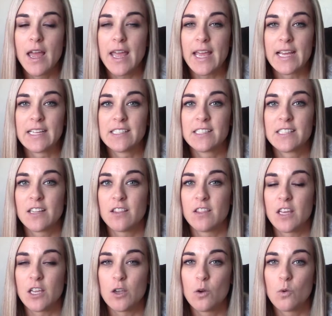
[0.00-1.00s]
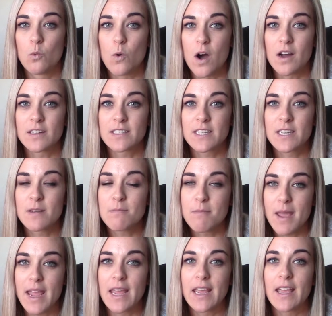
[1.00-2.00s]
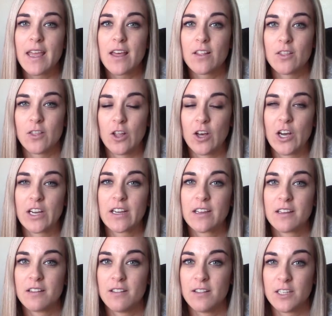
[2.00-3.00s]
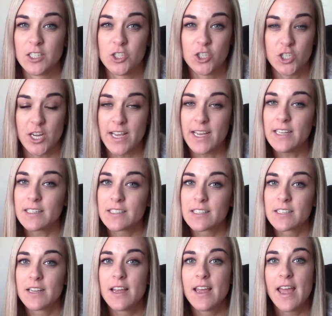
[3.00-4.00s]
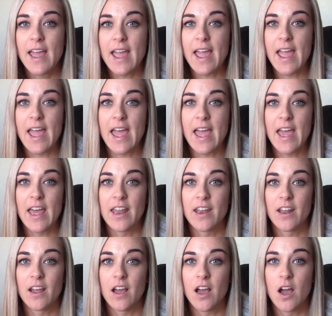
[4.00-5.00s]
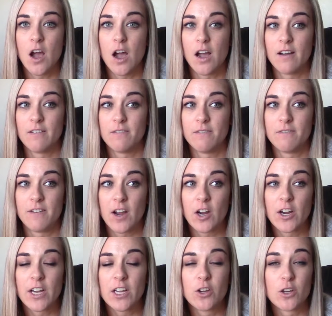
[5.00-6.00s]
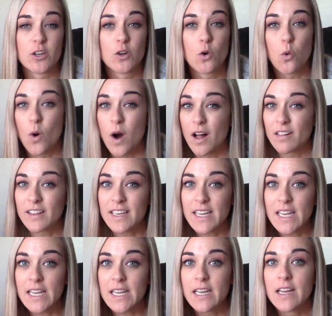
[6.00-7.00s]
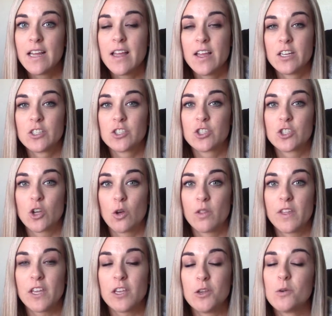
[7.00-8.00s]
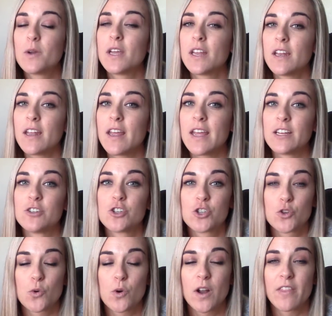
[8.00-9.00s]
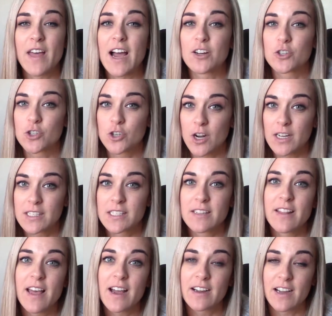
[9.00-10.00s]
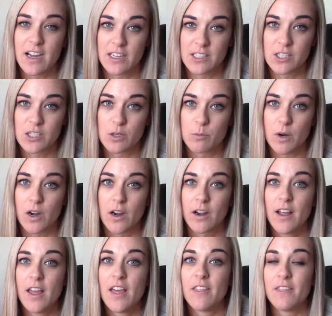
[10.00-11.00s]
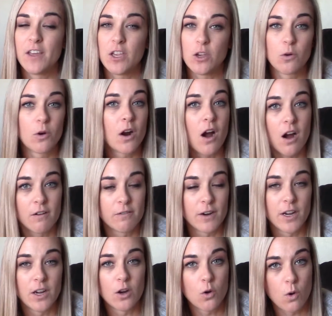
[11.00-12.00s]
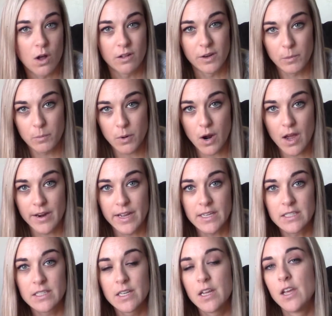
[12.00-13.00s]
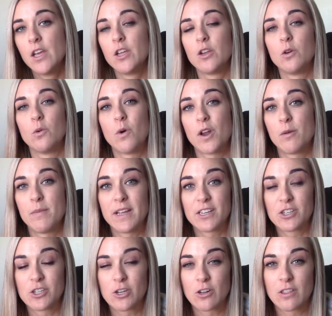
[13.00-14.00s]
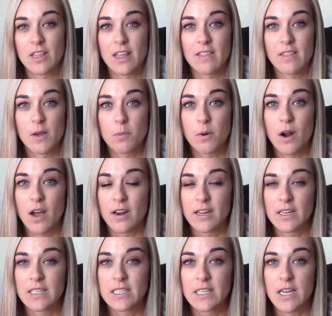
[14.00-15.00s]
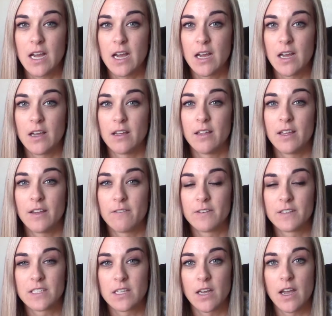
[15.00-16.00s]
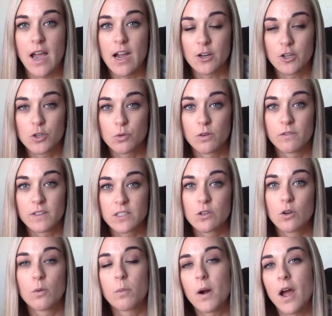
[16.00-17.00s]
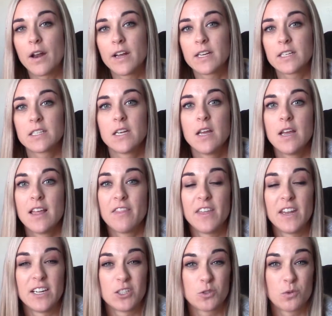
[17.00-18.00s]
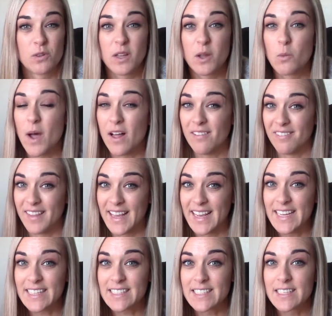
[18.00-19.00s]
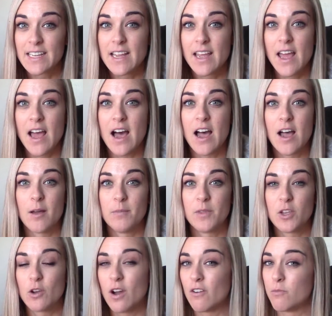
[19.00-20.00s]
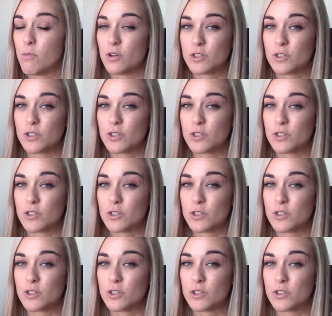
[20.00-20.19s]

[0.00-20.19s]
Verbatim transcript: is that you want to make it look legit and a uh, very good quality so that you can ensure that trust in that customer that you're offering a quality product you want to make sure that the product, uh, if it's an actual physical product, that it's really well lit, um, that you have